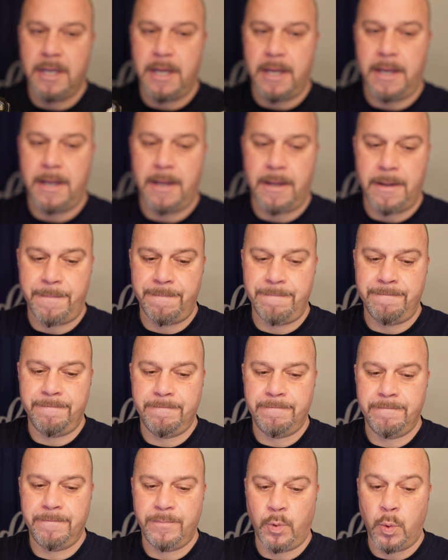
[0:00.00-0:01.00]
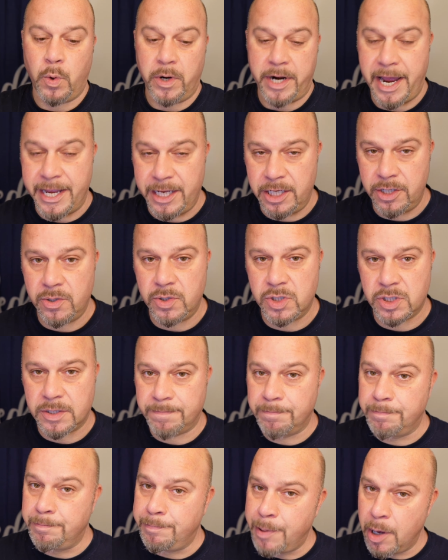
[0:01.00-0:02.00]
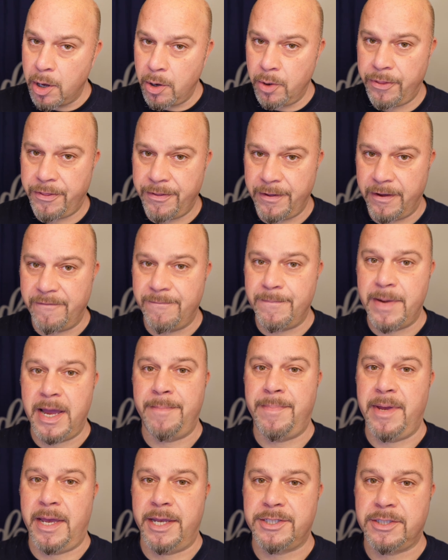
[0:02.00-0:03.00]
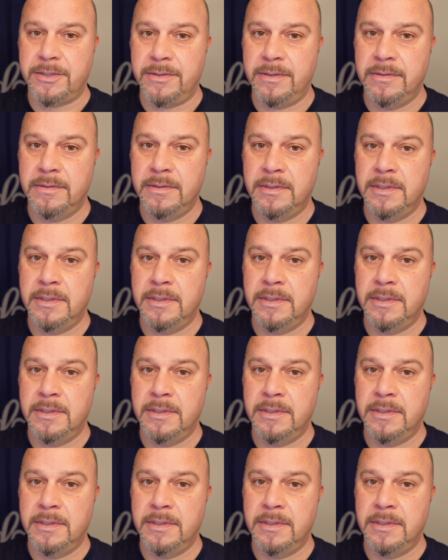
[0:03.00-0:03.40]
When I use both of my best